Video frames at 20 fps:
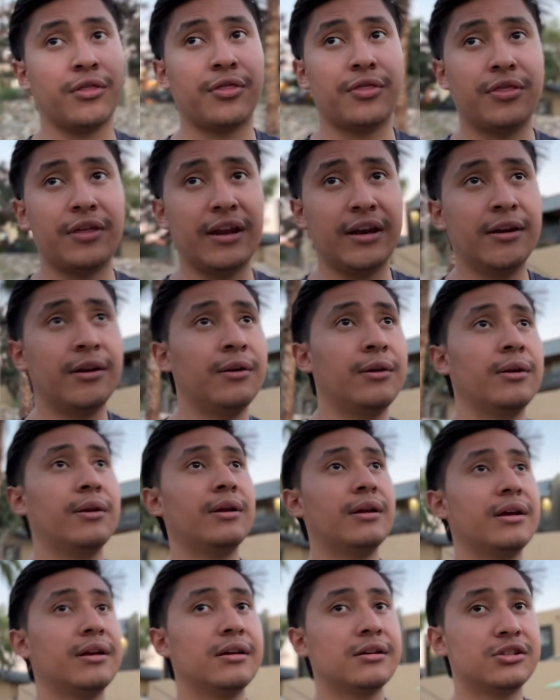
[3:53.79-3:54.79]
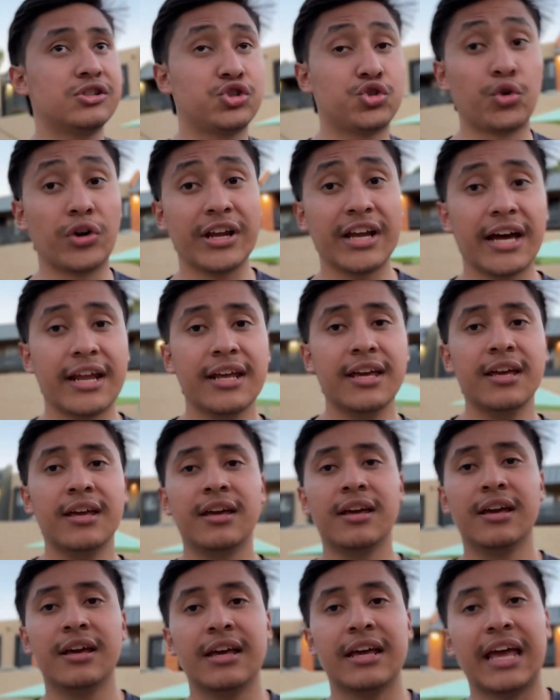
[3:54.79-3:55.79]
thin string on it,
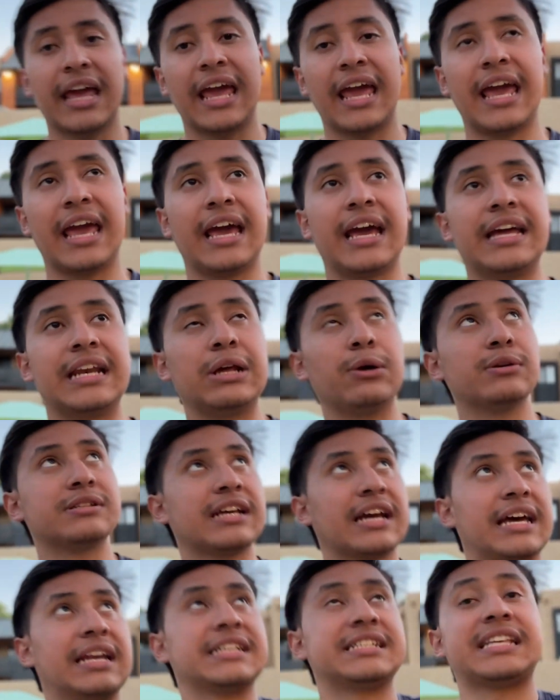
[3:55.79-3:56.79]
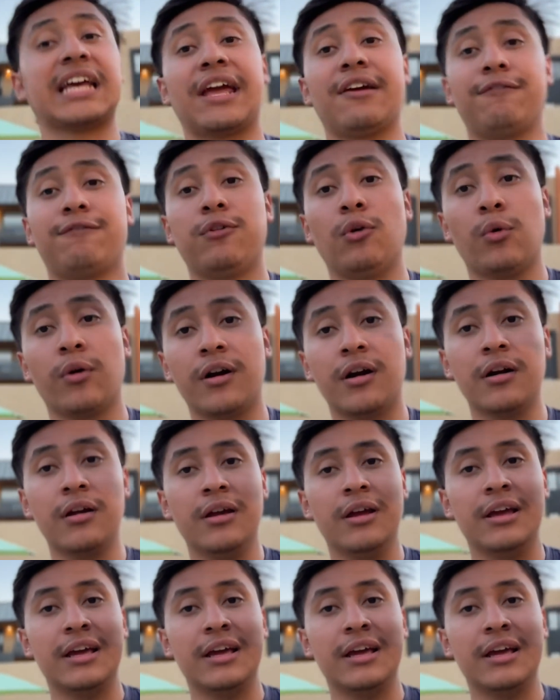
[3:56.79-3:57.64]
and it was like on a second floor.